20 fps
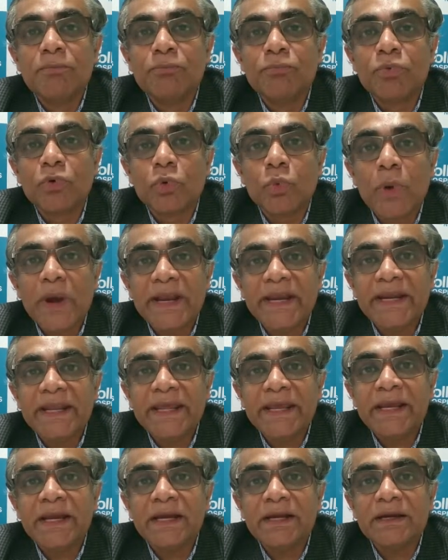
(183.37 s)

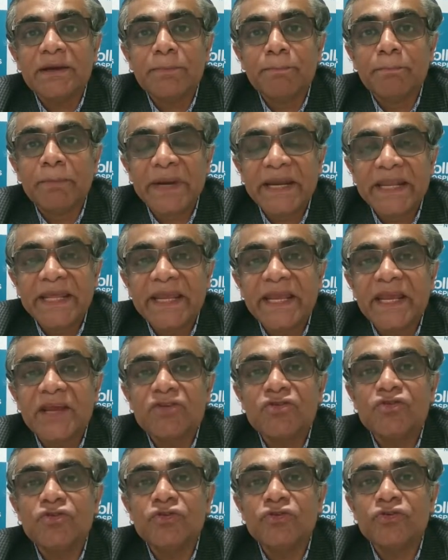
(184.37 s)
providing
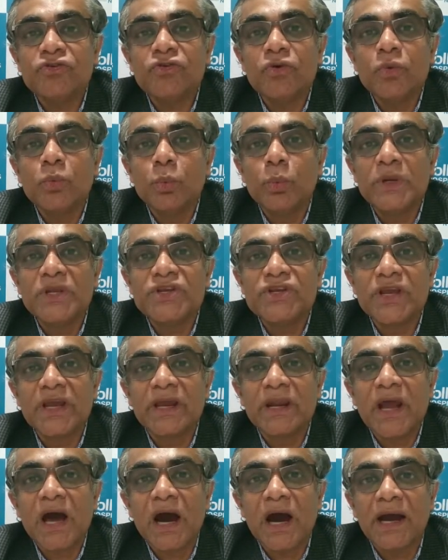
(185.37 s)
medications which
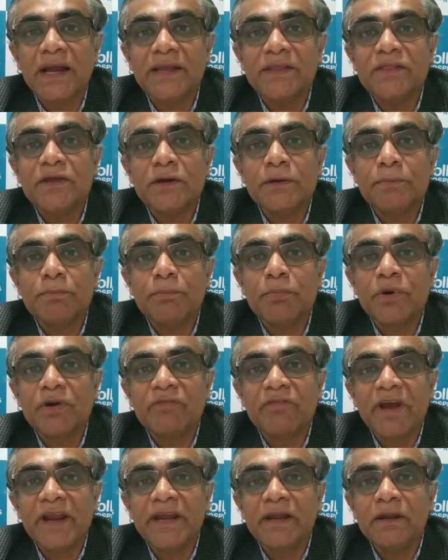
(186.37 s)
can either
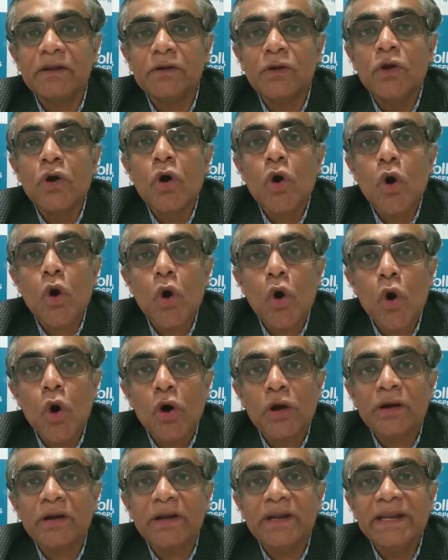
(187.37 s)
prevent
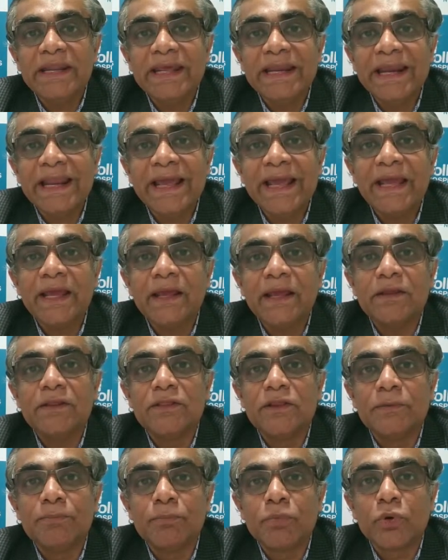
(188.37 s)
or delay
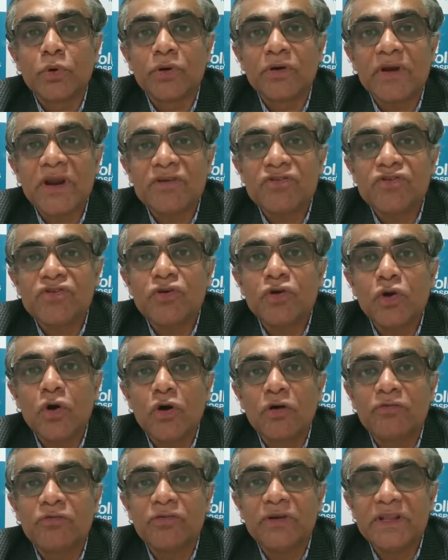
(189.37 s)
the progression
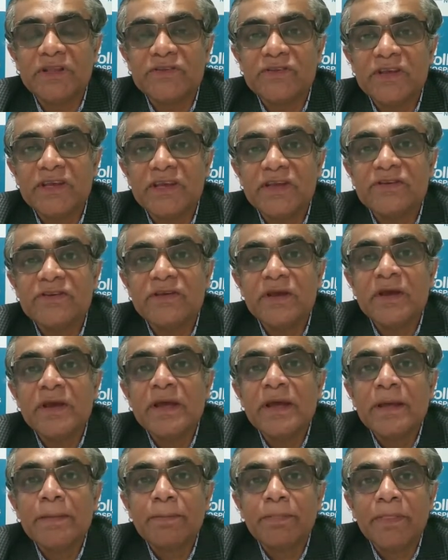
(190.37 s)
of disease,
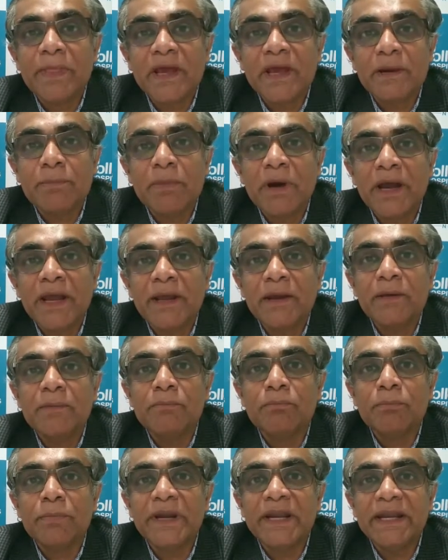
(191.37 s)
thereby
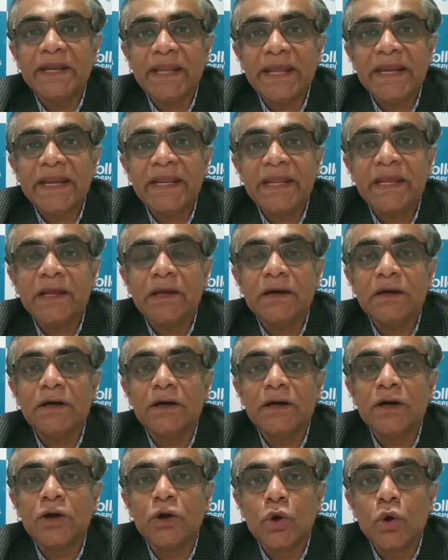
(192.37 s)
maintaining
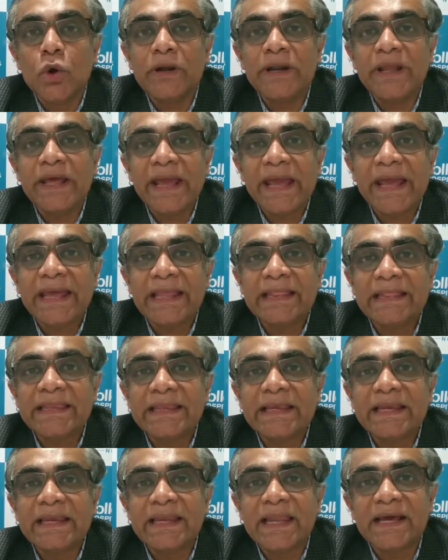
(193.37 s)
a good,
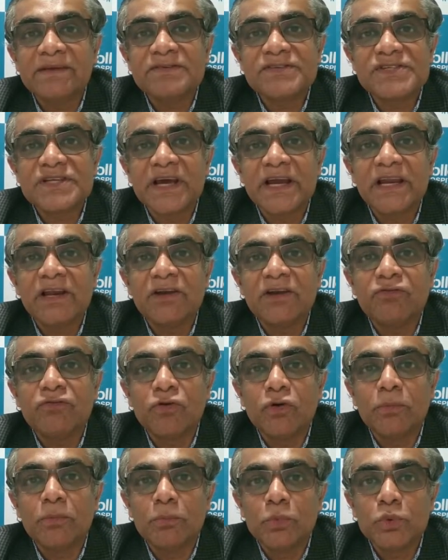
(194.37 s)
healthy lifestyle
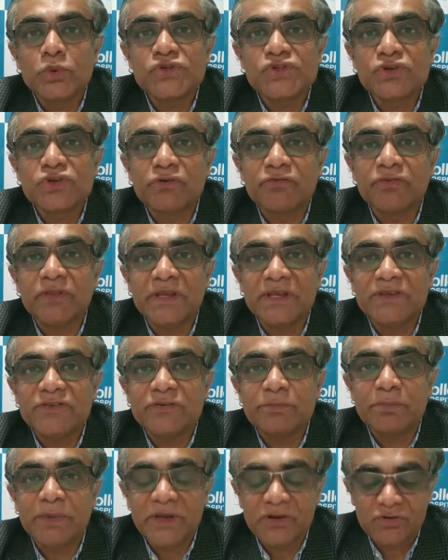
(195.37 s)
for most of
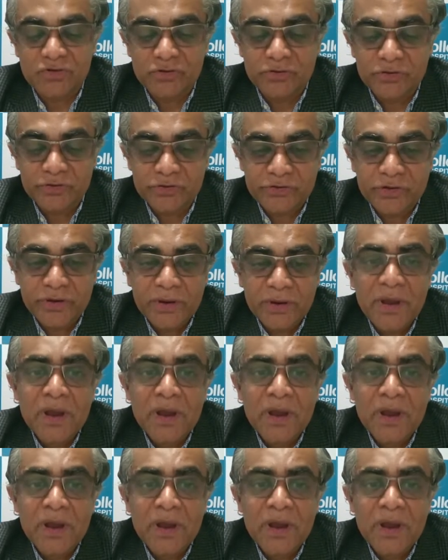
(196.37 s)
these patients.